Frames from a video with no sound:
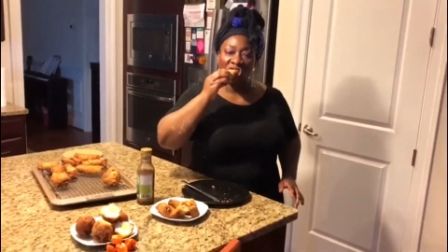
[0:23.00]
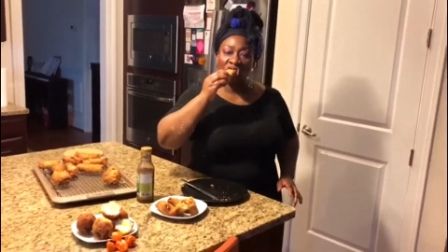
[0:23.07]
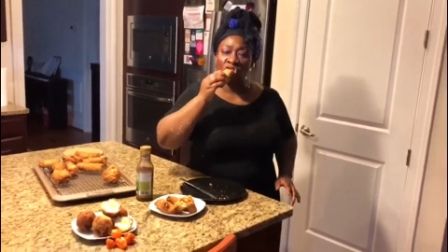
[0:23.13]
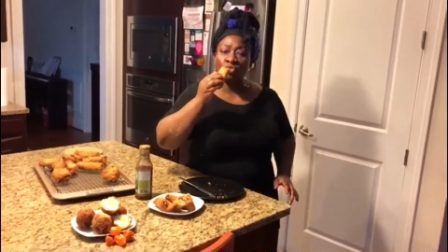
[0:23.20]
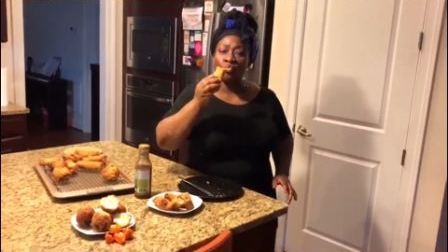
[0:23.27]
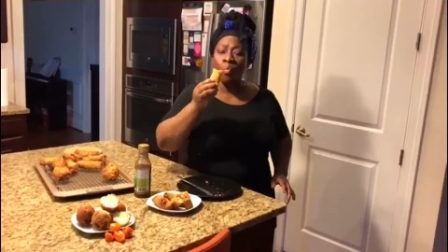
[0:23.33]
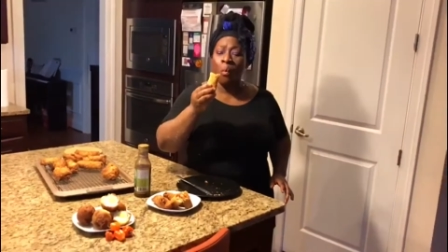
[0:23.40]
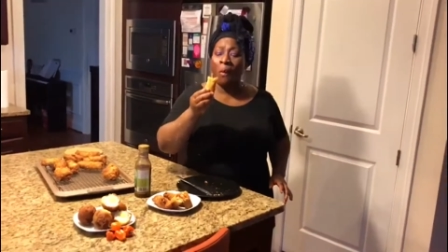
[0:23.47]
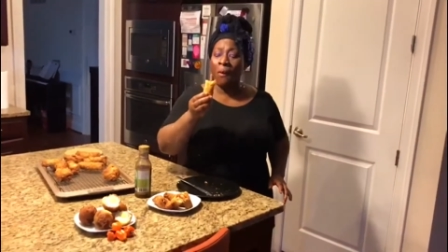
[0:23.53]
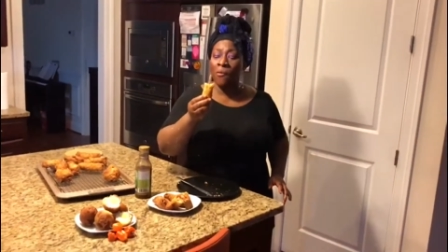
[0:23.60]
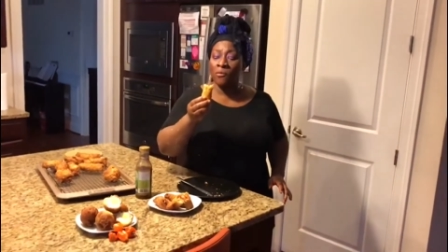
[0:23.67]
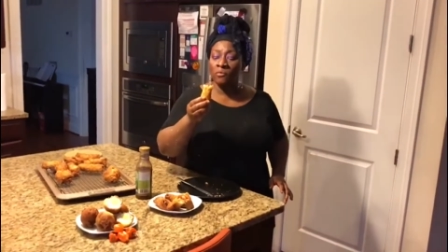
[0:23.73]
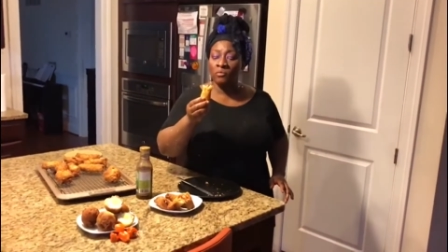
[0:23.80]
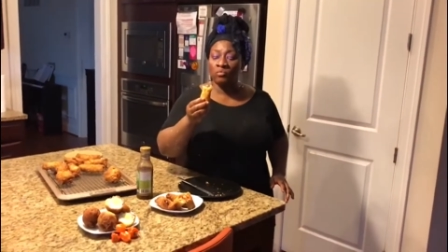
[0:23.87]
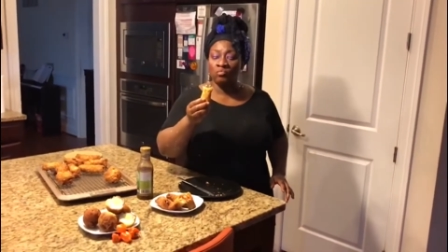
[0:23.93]
Do
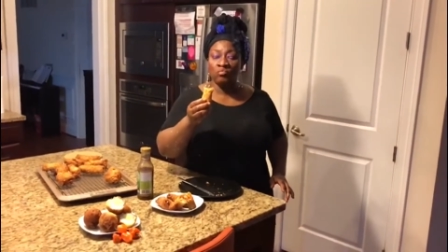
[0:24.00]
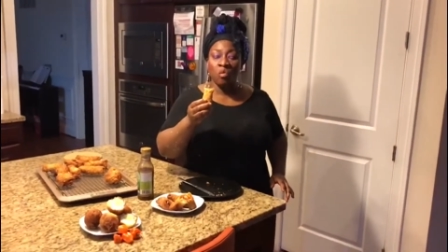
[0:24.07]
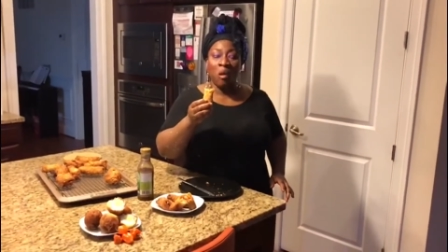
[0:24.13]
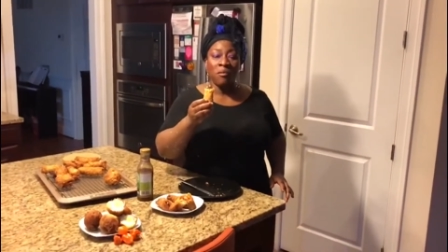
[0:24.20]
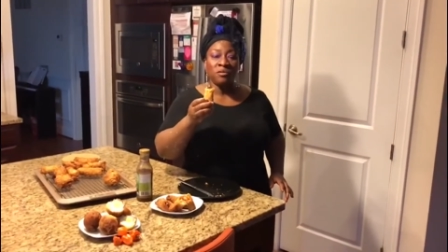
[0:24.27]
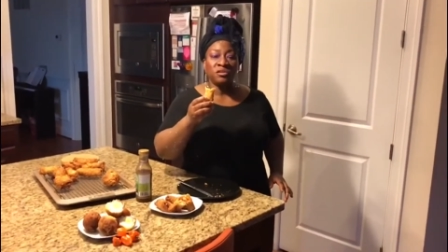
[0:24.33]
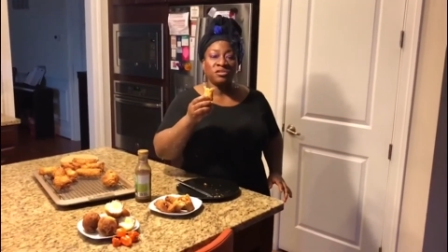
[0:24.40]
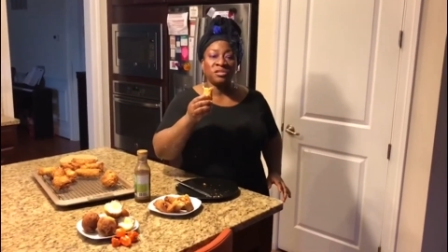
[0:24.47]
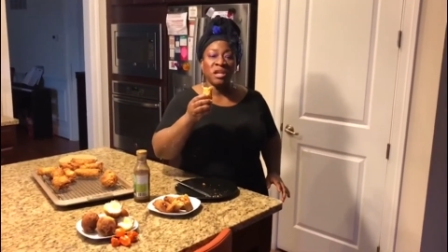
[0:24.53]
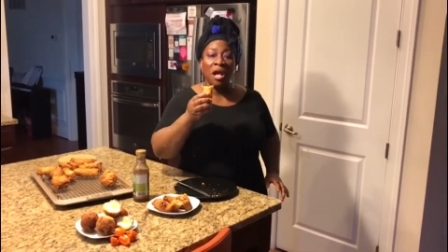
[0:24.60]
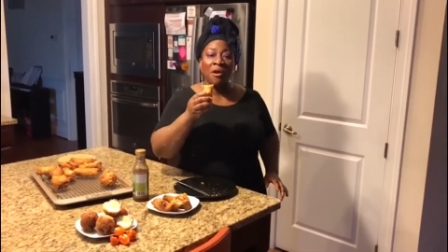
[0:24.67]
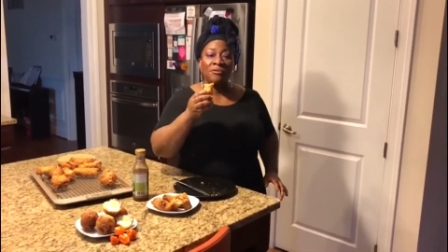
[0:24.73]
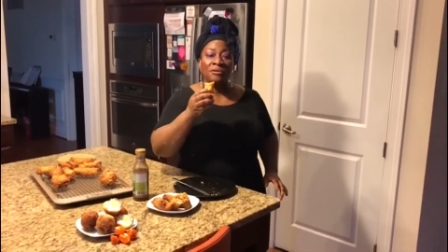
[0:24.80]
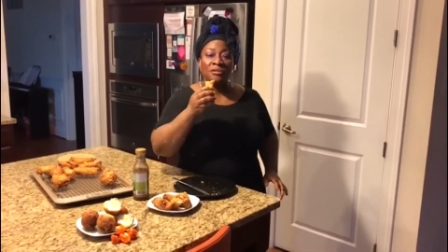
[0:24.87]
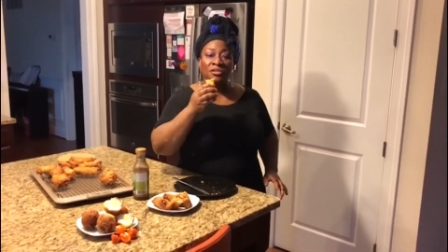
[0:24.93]
you
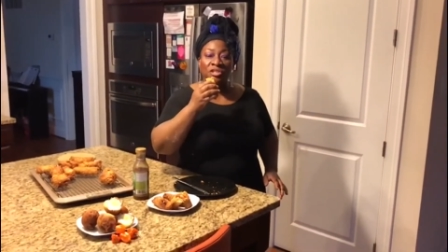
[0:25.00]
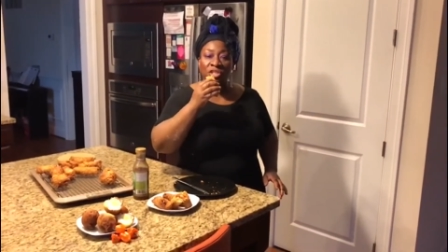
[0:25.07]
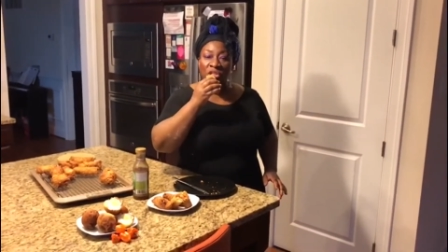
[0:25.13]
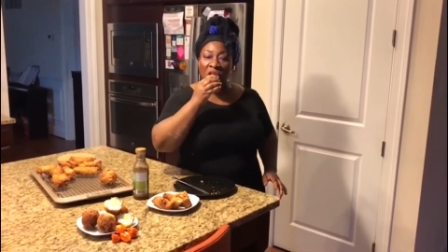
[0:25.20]
have crunch?